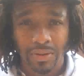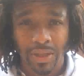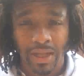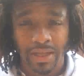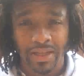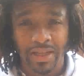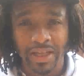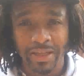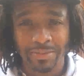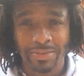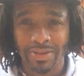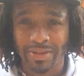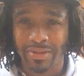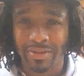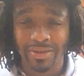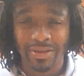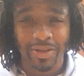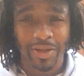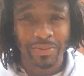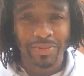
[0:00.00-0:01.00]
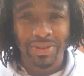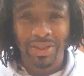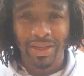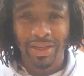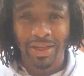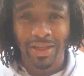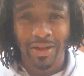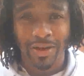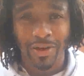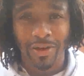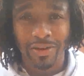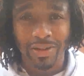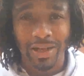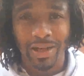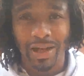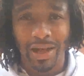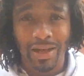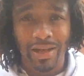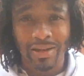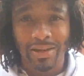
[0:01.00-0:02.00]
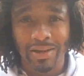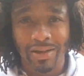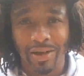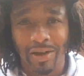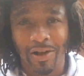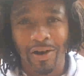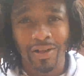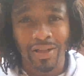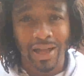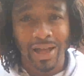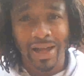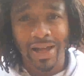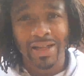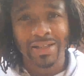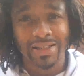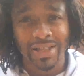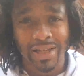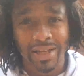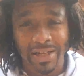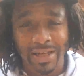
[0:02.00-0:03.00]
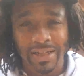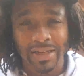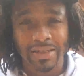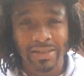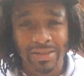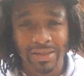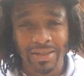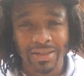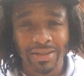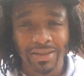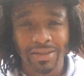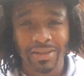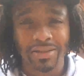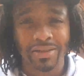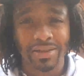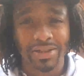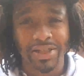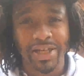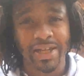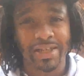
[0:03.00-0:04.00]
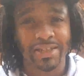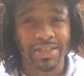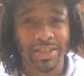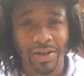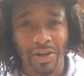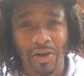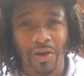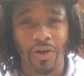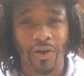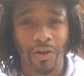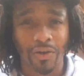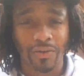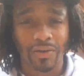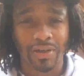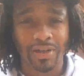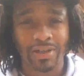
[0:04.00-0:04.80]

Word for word: that keeps, you know what I'm saying, all the hijack energy, checks it all.